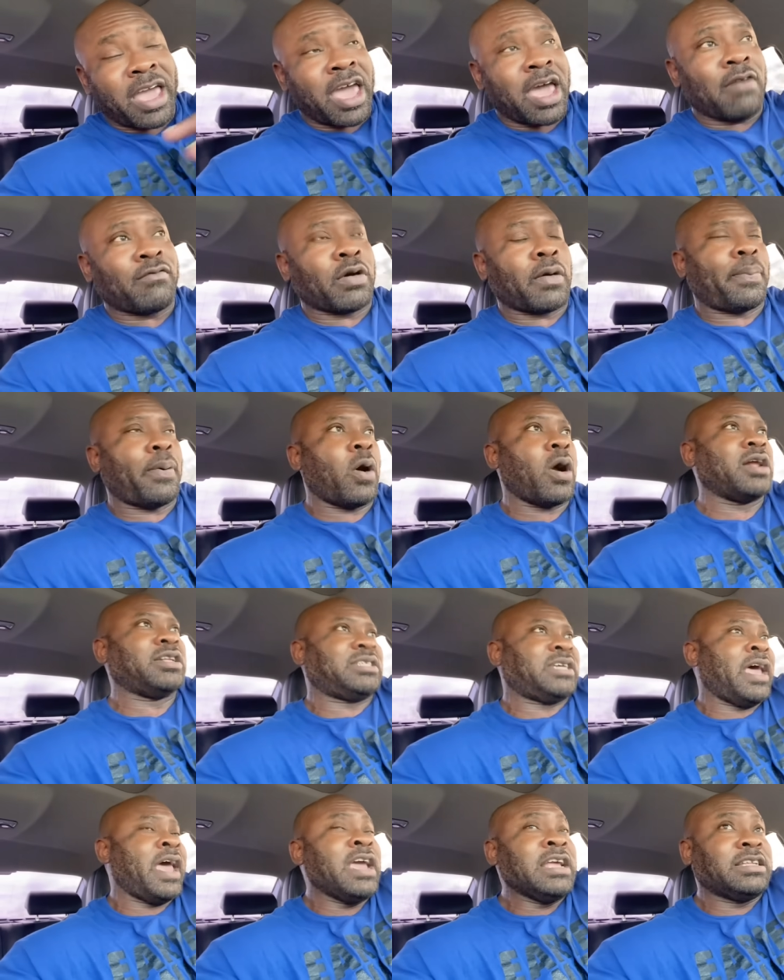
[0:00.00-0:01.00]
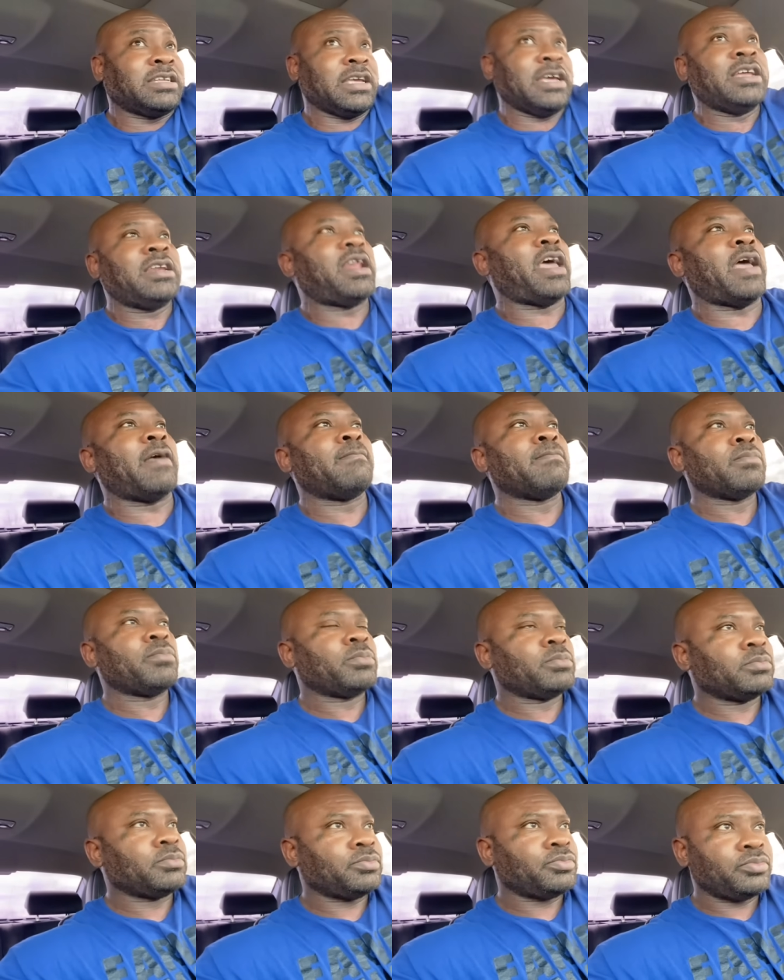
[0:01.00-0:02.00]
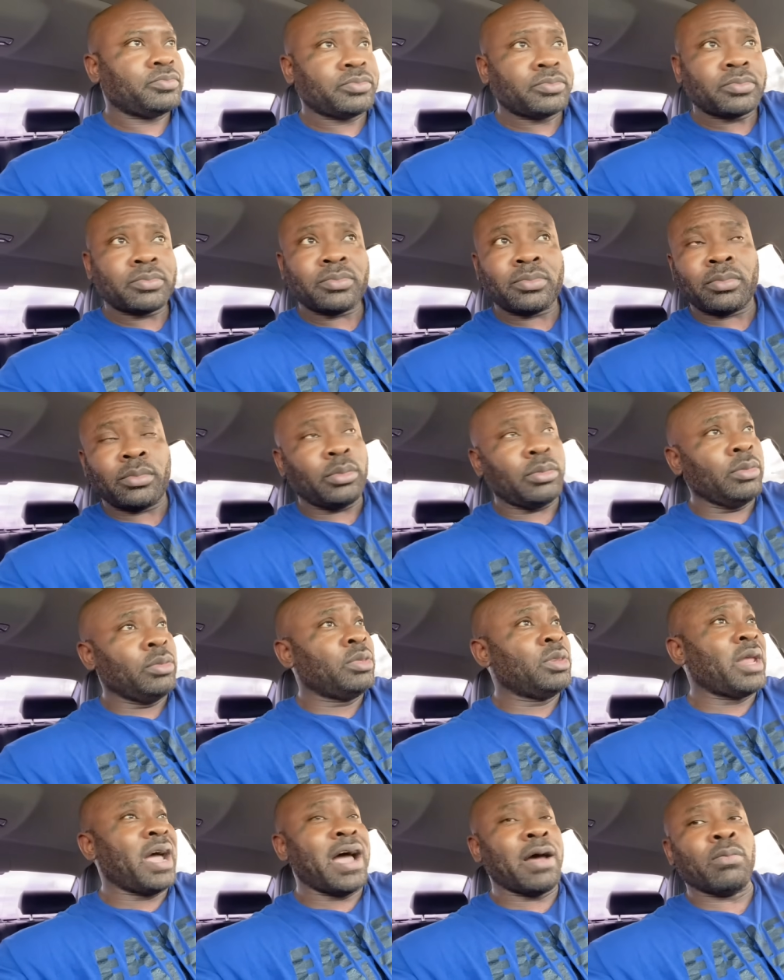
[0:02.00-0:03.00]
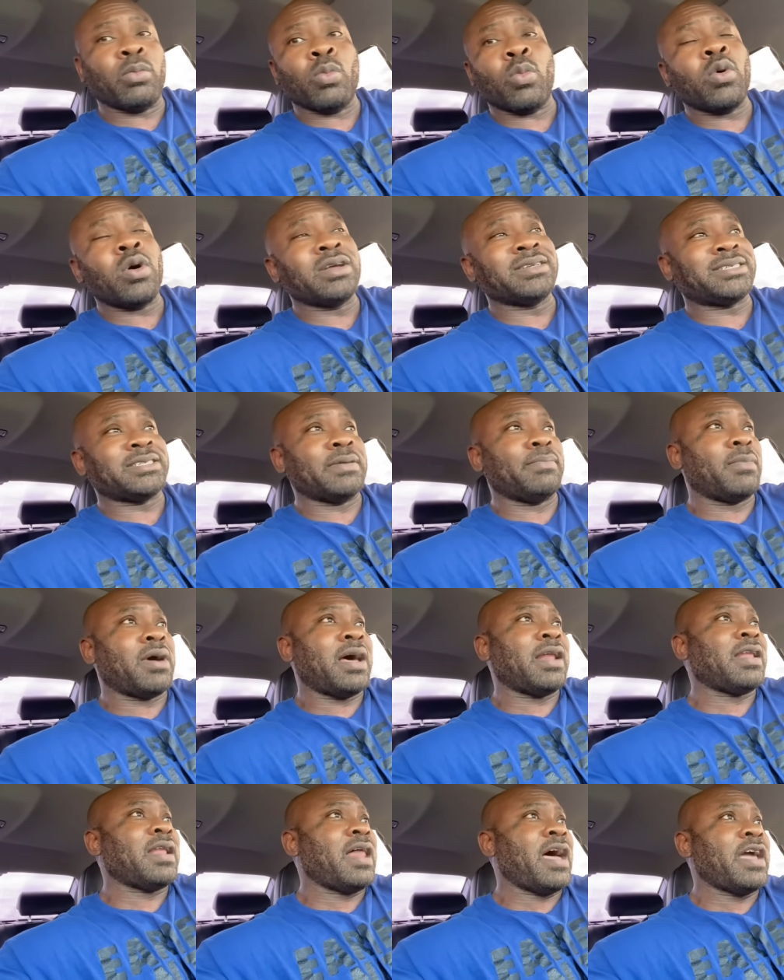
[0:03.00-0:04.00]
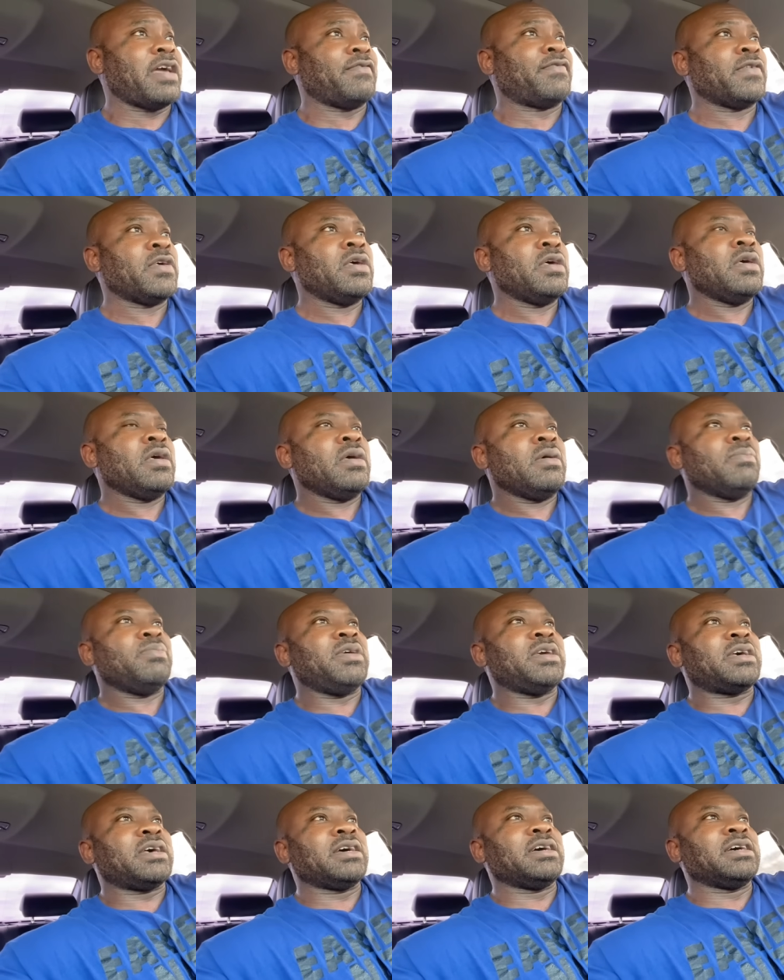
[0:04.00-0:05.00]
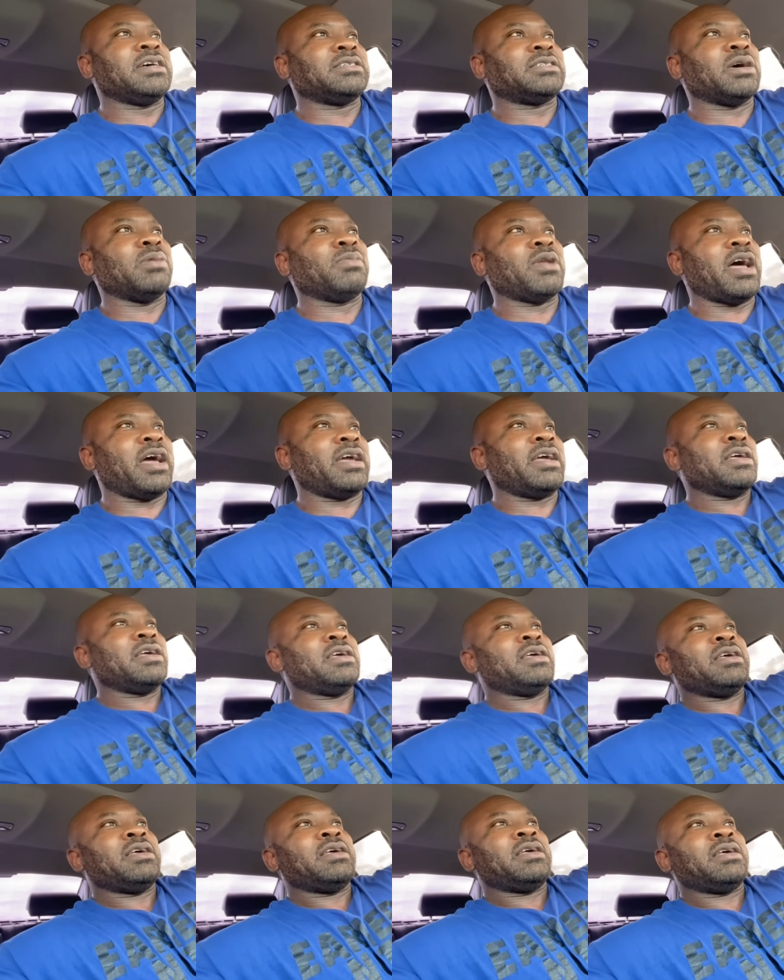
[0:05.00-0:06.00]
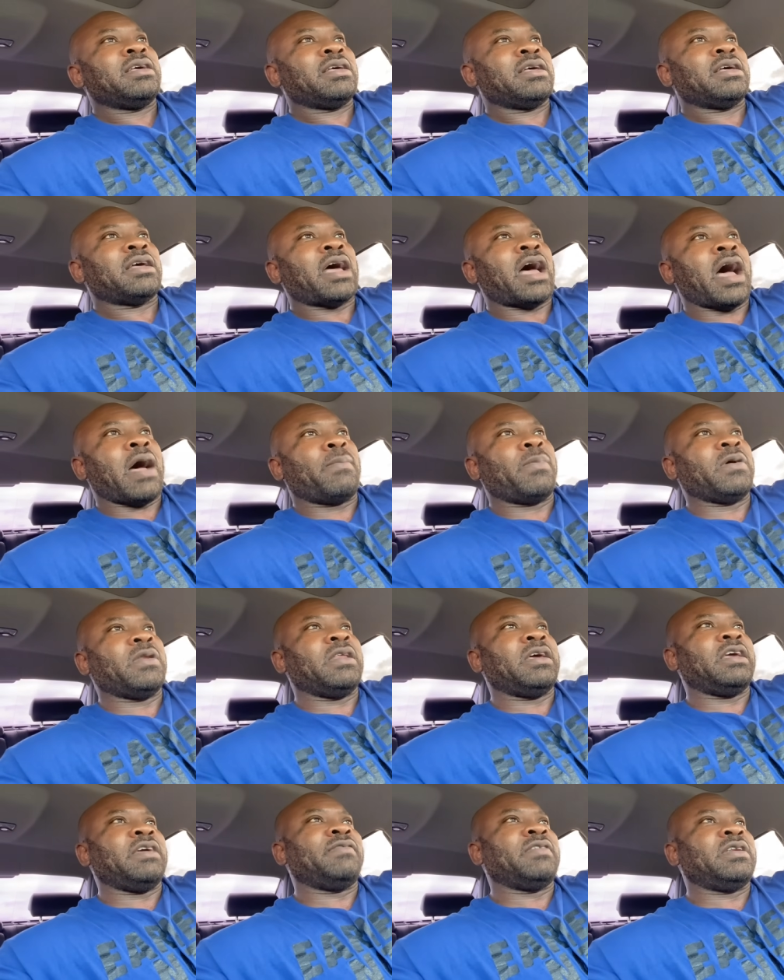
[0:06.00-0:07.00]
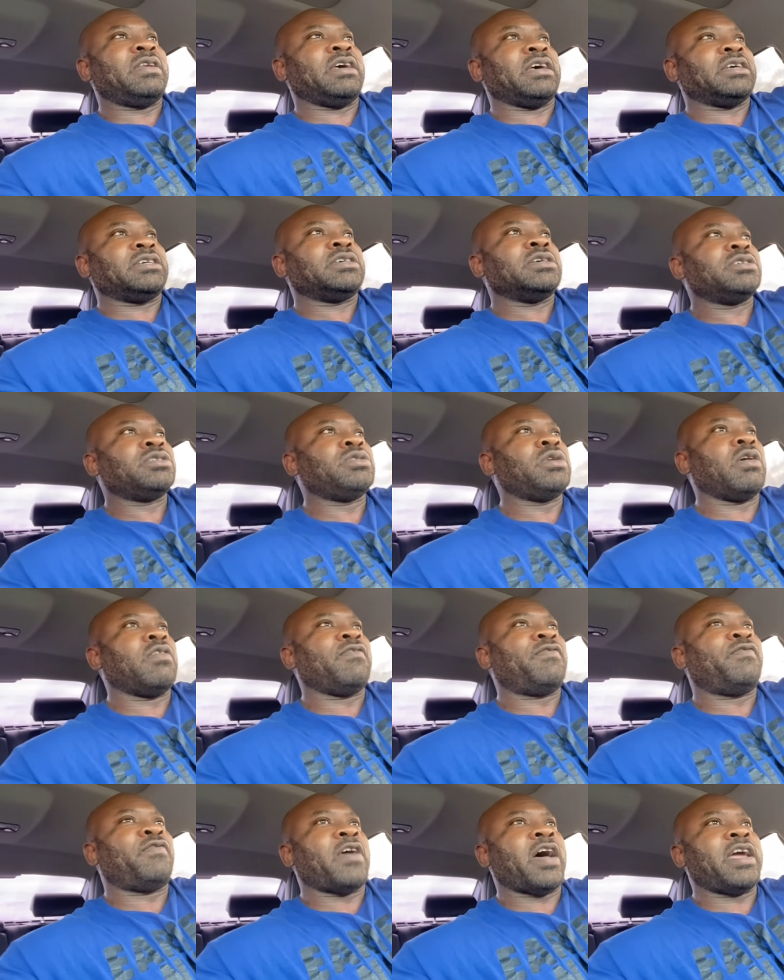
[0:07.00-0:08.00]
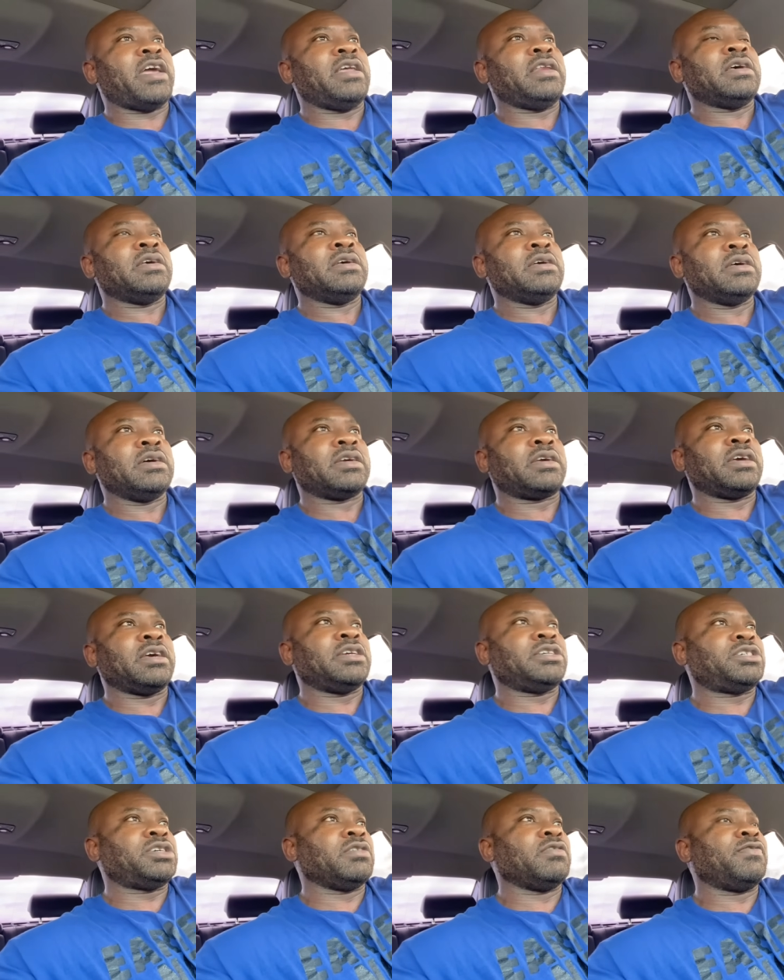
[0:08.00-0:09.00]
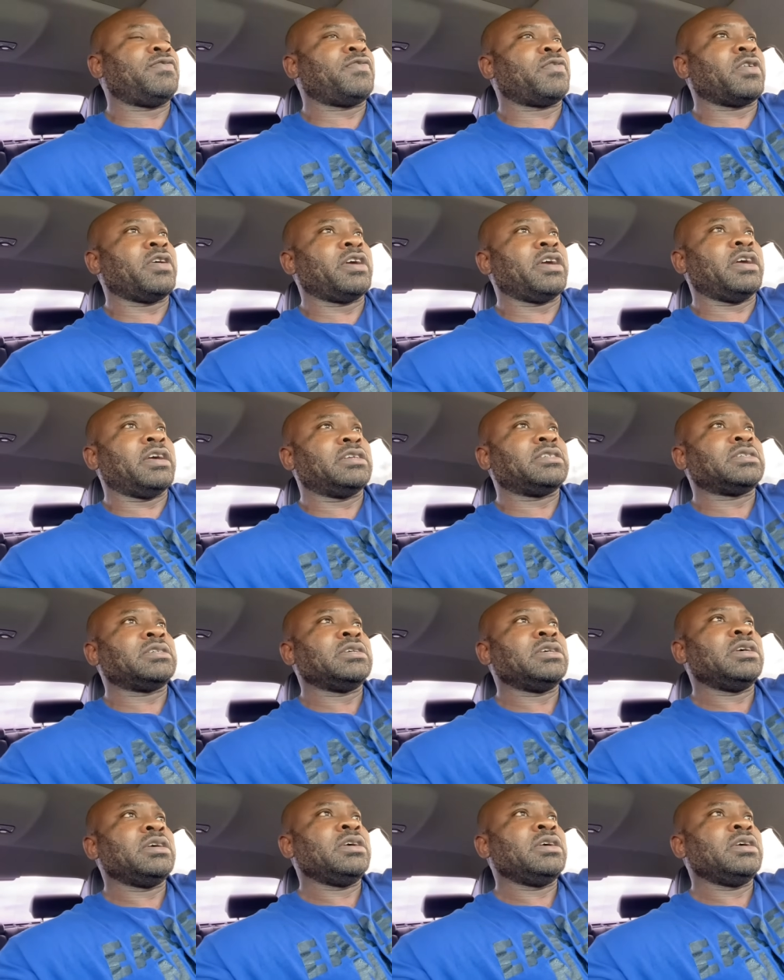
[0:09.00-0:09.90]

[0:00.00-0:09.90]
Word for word: ever partaked in that. Not once in my life. Because I'm like, I believe in this. You don't fight against your friends.